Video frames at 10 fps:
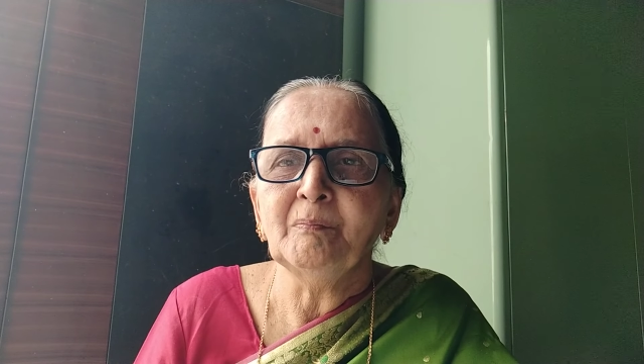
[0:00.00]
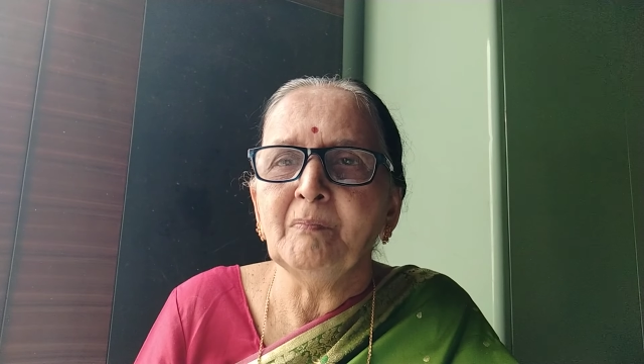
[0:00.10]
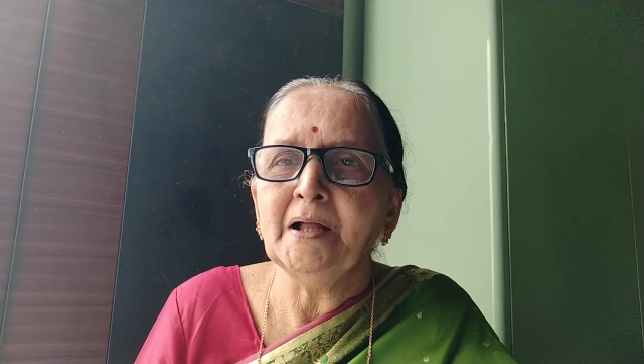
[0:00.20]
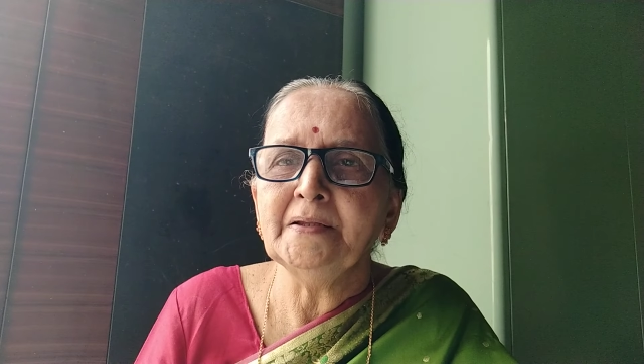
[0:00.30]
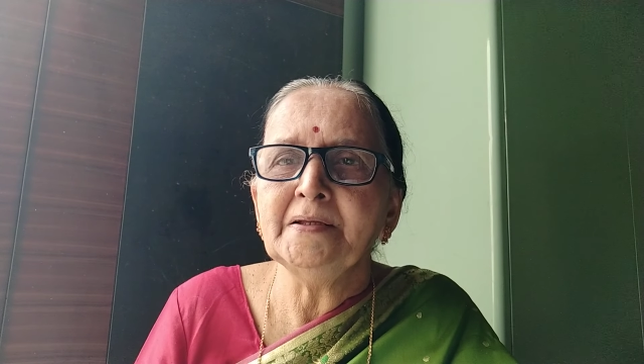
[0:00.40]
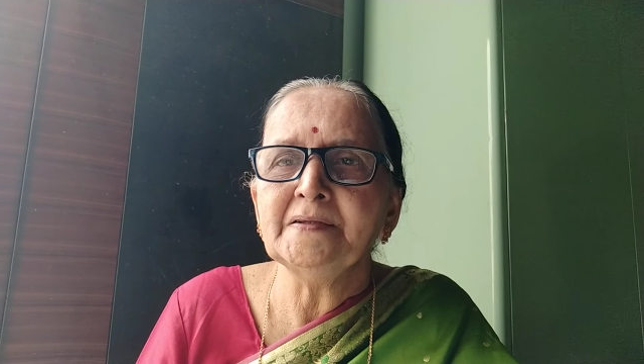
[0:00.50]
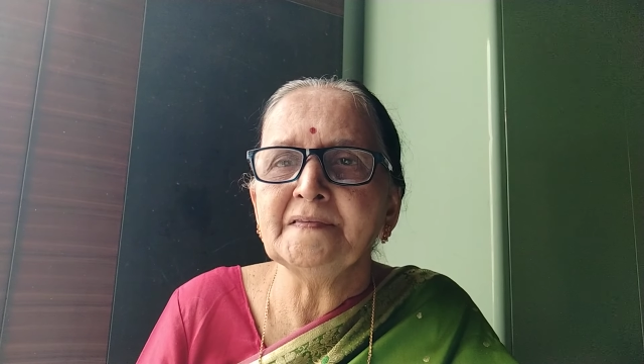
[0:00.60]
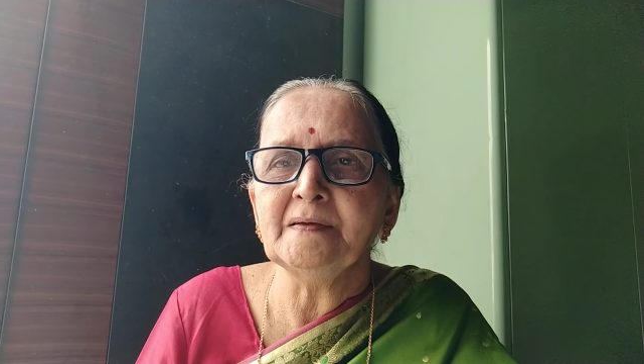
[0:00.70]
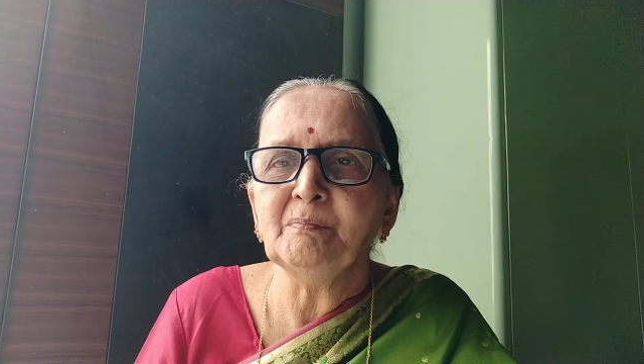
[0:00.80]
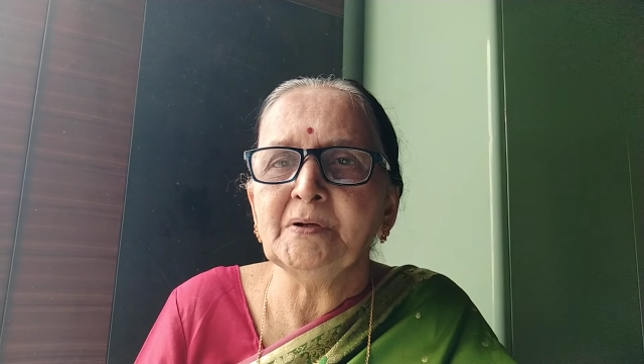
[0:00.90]
money
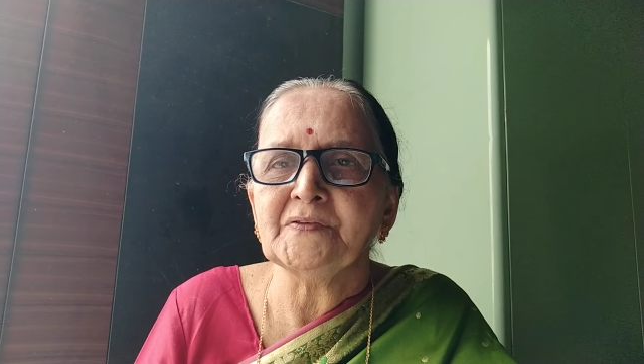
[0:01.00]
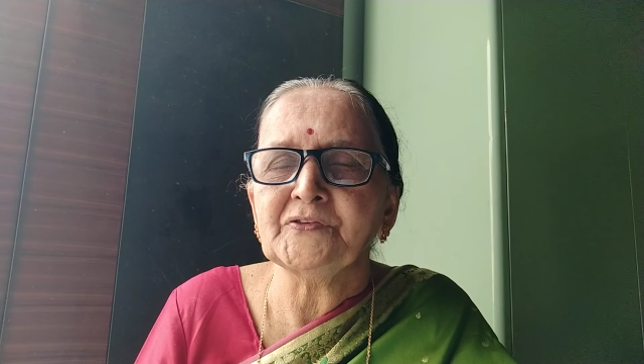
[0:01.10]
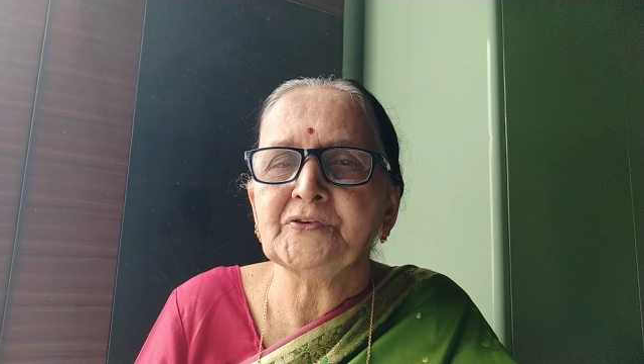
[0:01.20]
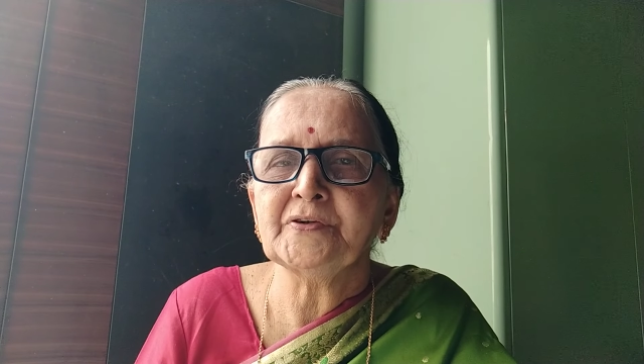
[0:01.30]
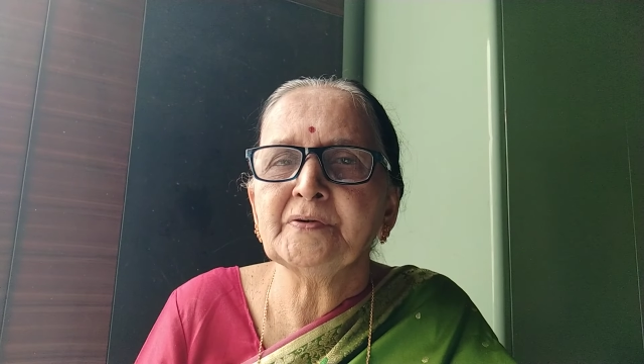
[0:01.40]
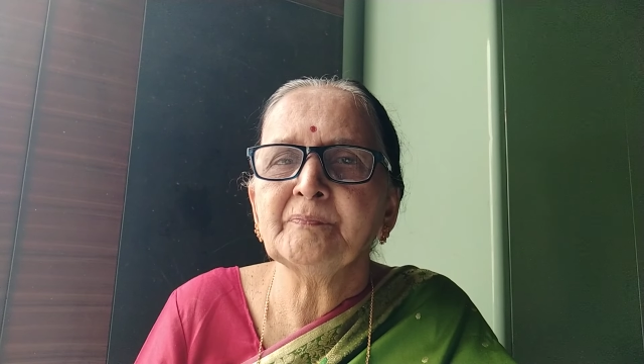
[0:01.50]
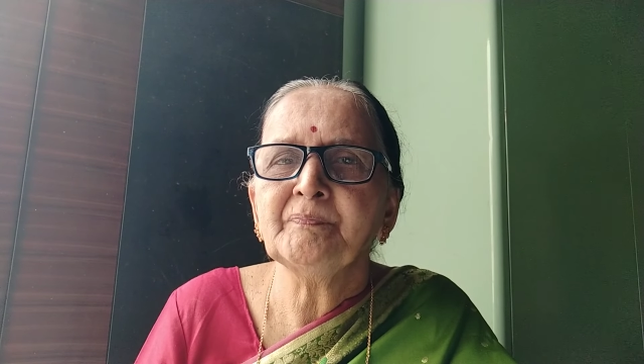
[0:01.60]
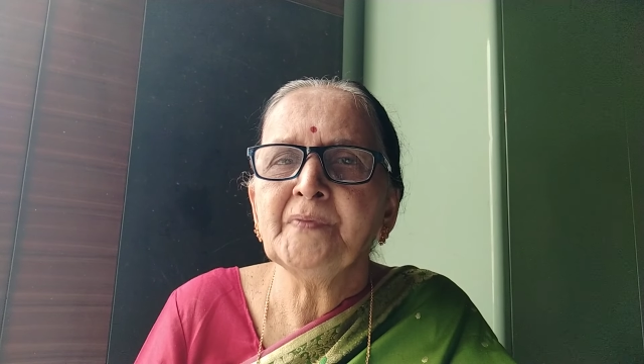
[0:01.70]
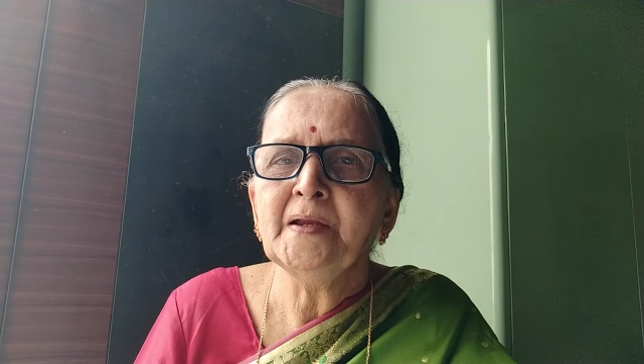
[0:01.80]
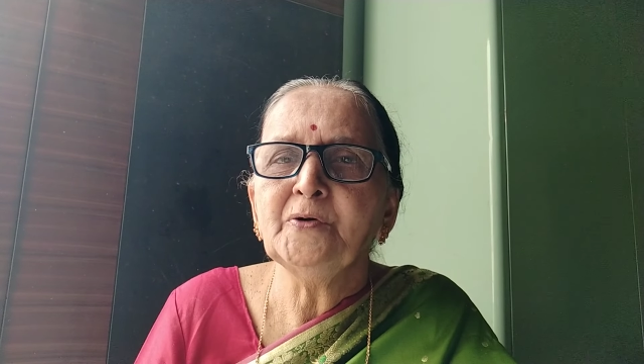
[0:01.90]
is a must.
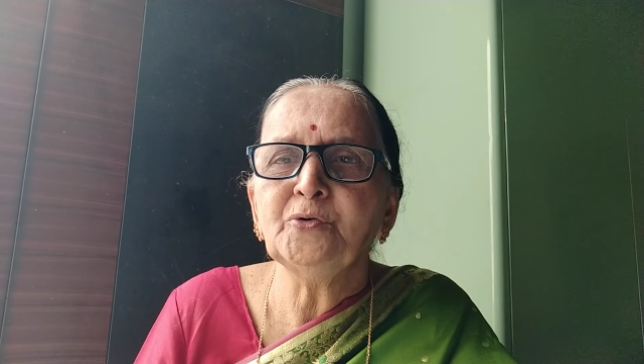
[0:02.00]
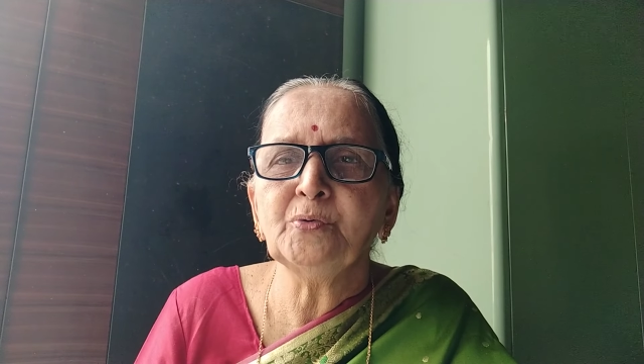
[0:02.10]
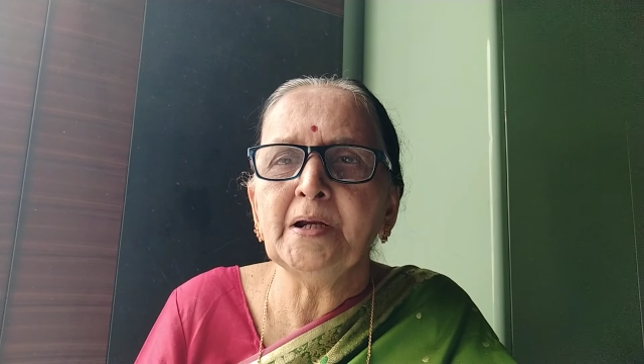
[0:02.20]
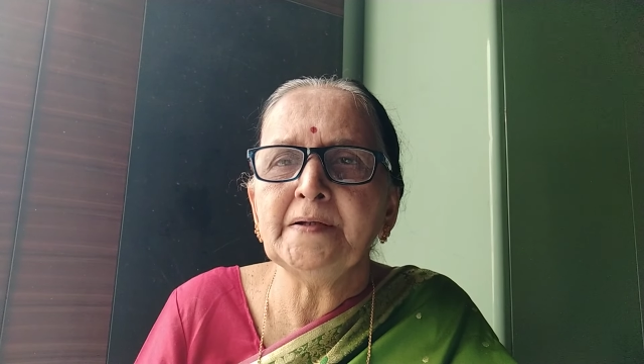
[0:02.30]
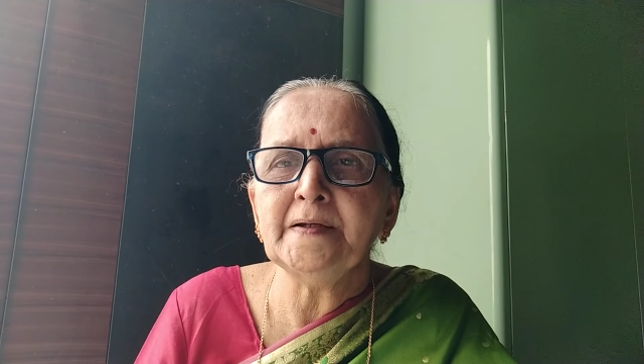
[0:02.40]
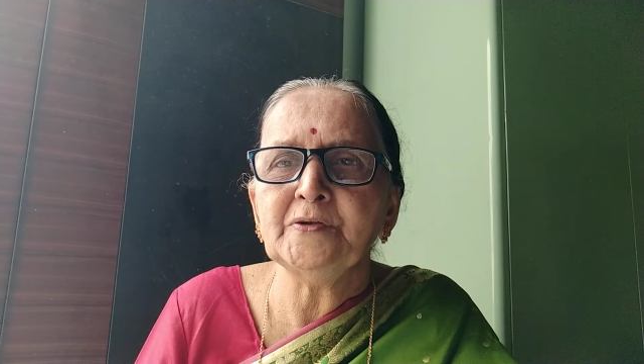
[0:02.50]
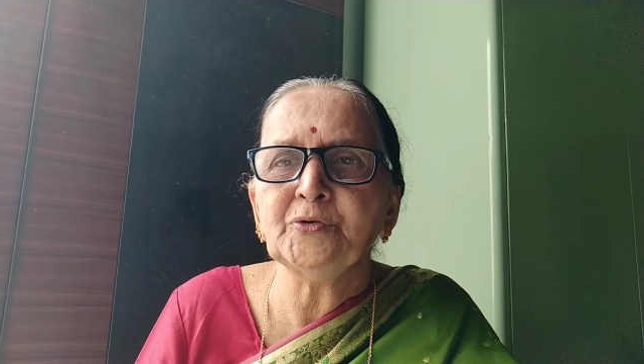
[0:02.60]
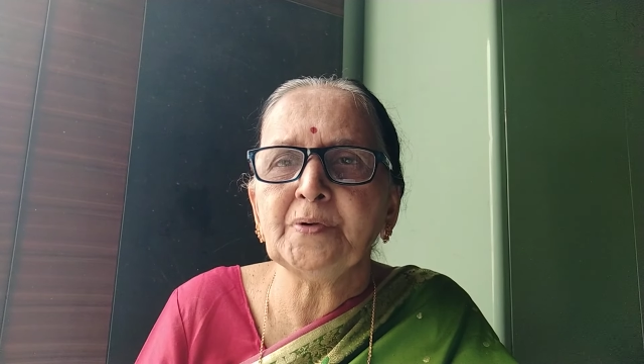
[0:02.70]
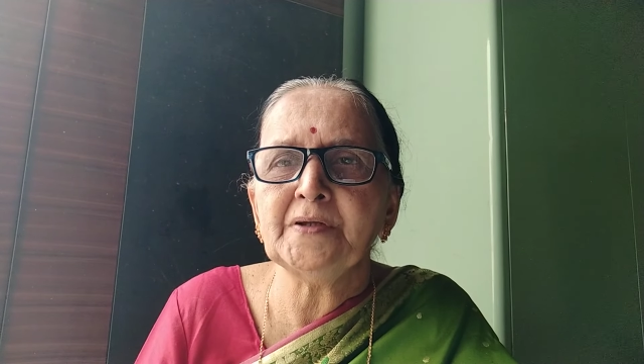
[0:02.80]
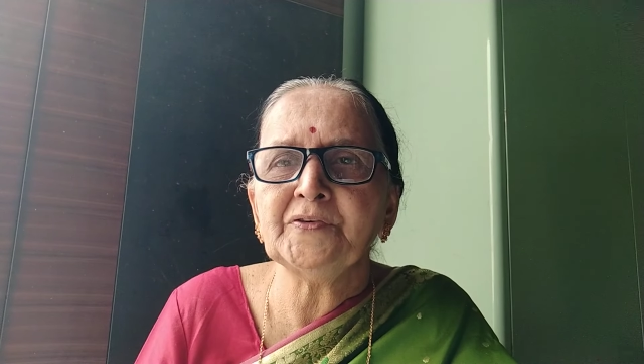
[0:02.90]
To get
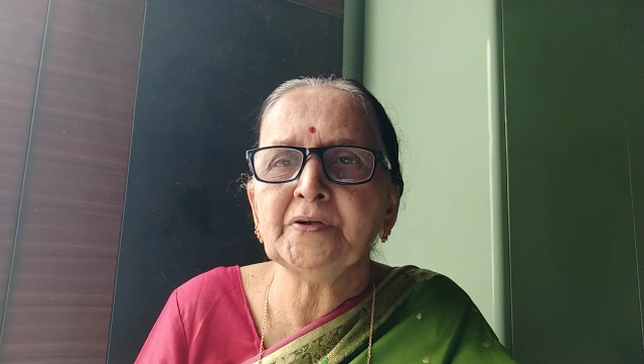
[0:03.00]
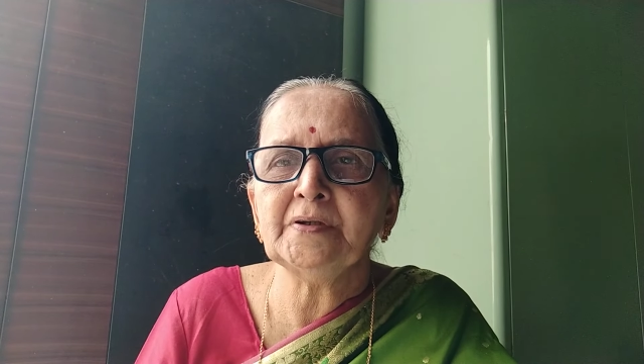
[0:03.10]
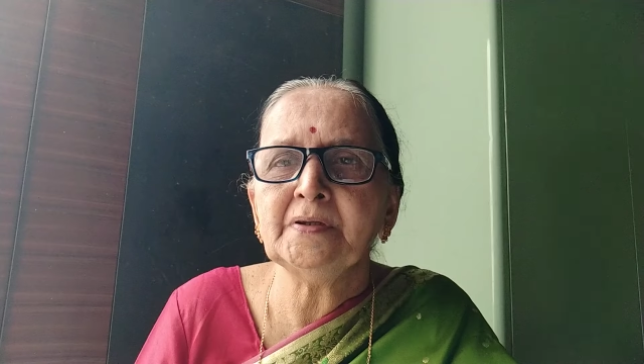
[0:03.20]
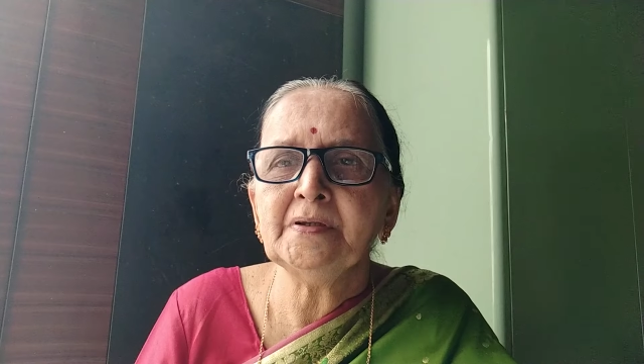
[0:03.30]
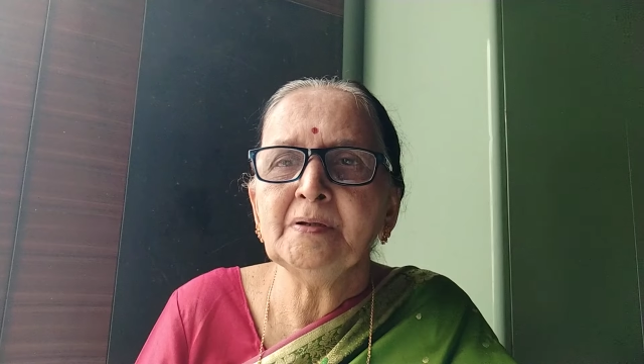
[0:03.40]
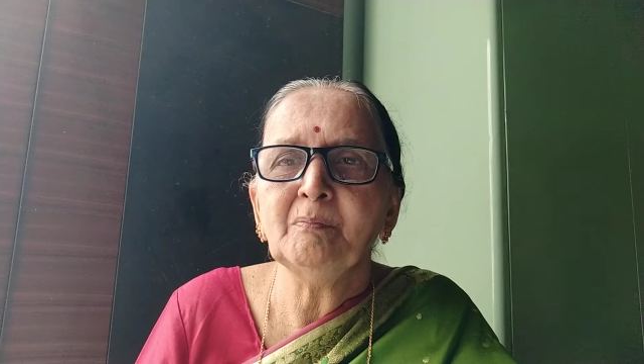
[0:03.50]
education,